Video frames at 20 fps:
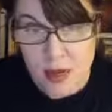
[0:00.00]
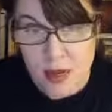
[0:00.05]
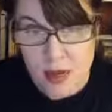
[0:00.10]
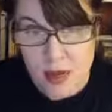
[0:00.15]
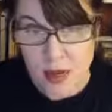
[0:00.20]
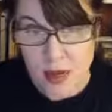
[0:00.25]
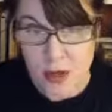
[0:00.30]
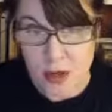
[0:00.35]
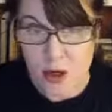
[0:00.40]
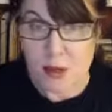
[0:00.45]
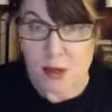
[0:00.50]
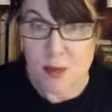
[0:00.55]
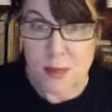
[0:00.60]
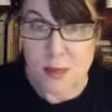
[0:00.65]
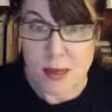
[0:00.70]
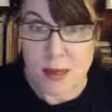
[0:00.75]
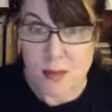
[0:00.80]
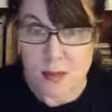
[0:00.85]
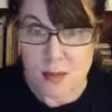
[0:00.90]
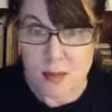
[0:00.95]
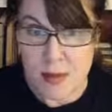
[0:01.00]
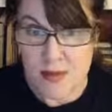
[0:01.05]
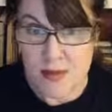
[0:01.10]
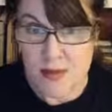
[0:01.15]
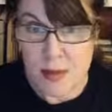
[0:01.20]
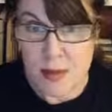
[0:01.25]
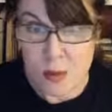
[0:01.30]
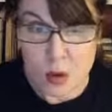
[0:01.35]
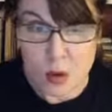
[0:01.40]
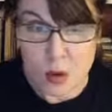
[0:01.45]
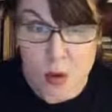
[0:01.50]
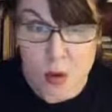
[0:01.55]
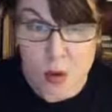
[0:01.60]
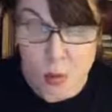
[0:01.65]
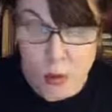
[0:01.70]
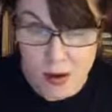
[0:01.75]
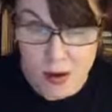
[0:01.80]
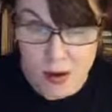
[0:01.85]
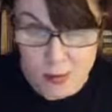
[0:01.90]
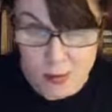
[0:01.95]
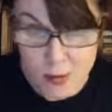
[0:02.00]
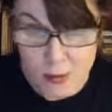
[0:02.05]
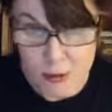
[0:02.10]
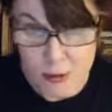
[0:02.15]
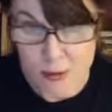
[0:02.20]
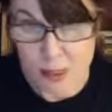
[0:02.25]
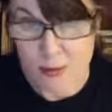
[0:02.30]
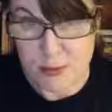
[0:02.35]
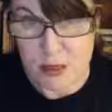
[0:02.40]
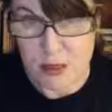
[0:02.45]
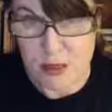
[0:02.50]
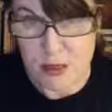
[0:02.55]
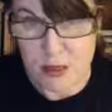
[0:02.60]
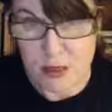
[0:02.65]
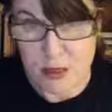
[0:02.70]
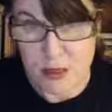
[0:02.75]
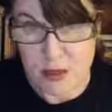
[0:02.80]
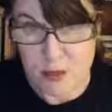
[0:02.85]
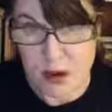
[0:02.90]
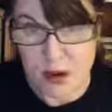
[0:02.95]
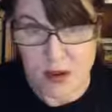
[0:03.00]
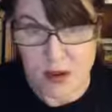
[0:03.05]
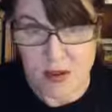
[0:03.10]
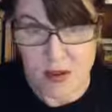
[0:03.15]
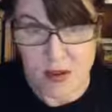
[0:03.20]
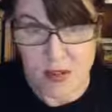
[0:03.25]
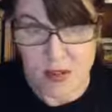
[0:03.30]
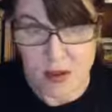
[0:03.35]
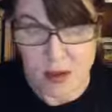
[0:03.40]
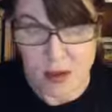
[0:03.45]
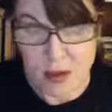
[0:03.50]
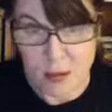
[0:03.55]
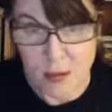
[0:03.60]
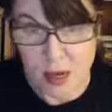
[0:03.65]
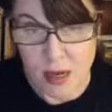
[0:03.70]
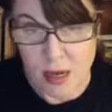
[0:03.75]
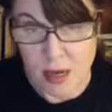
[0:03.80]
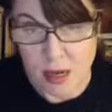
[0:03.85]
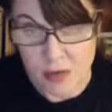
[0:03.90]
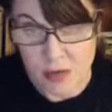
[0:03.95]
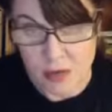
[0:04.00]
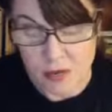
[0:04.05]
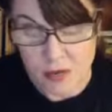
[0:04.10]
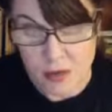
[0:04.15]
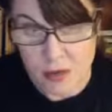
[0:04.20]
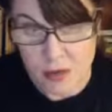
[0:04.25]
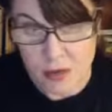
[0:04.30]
I couldn't be even more aware of my perceptions around everything in my life.